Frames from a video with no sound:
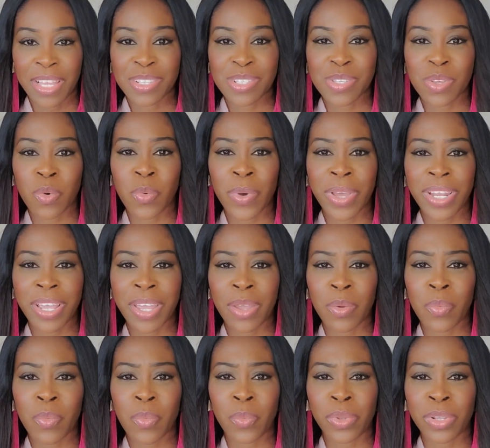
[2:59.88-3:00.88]
And so when
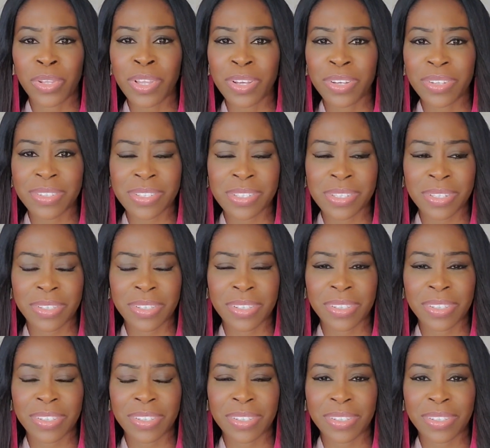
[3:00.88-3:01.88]
I looked
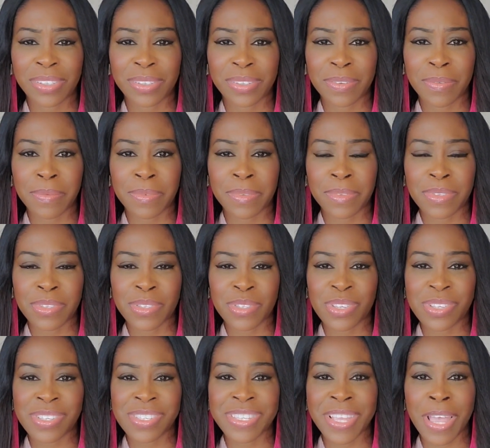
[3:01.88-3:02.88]

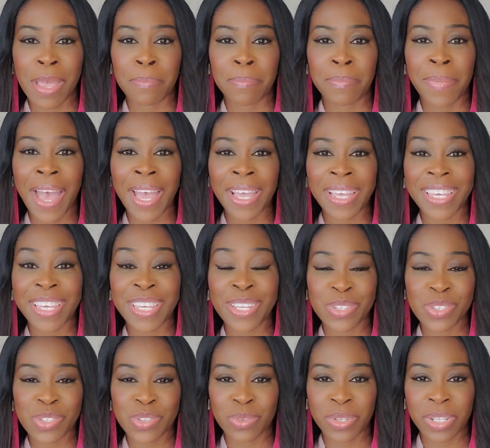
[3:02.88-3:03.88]
to step back
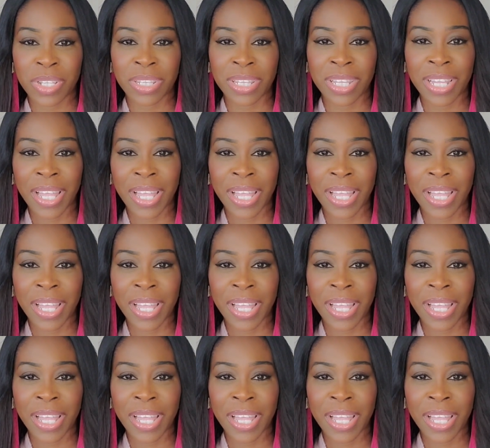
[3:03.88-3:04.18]
into the